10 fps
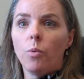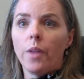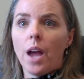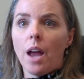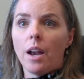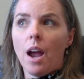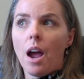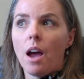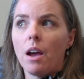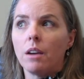that
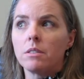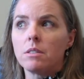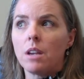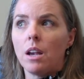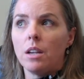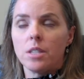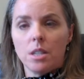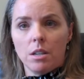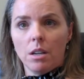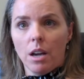has
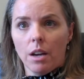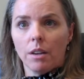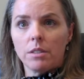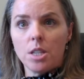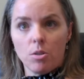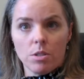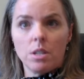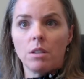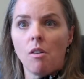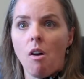a
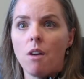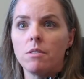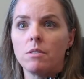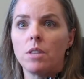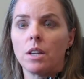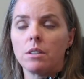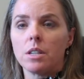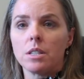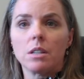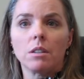secrecy clause that
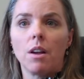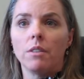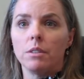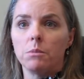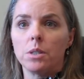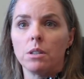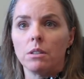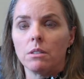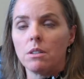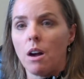doesn't allow them to
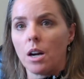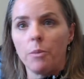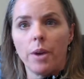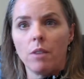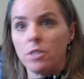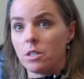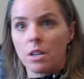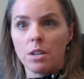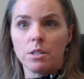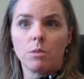
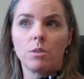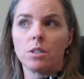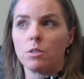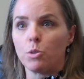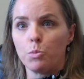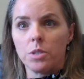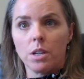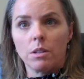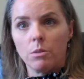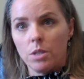discuss their research,
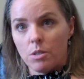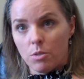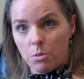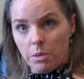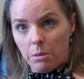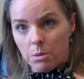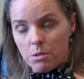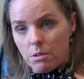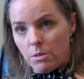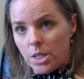present their research, or
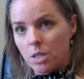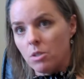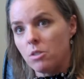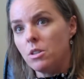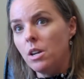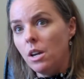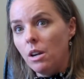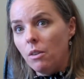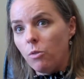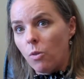publish their research
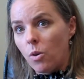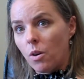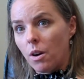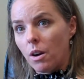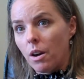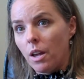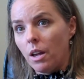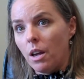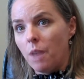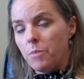for
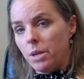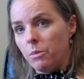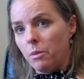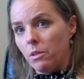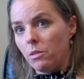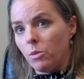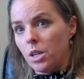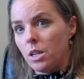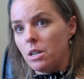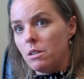a minimum of
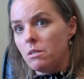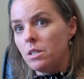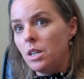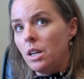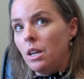3 years.